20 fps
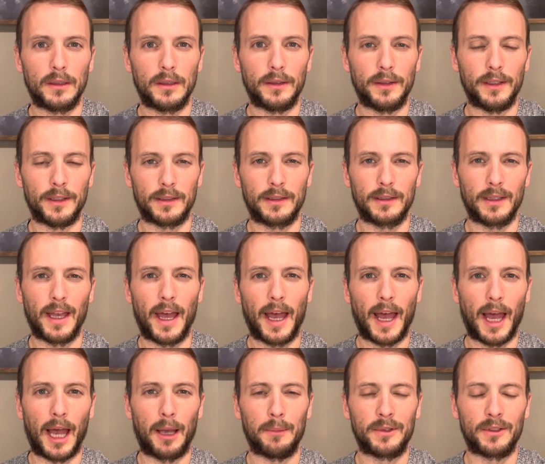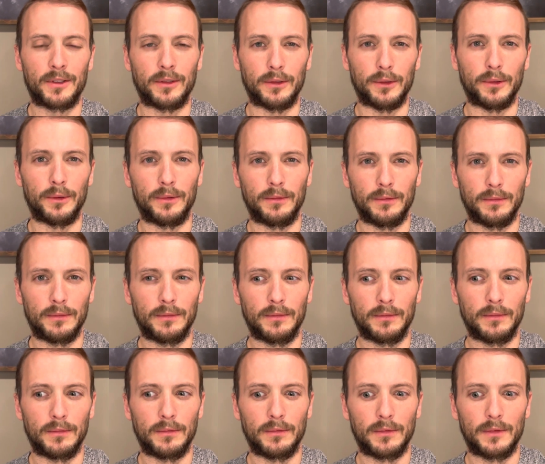this absolute
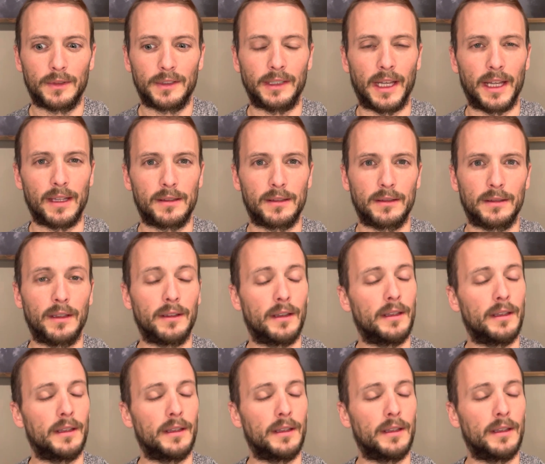sense.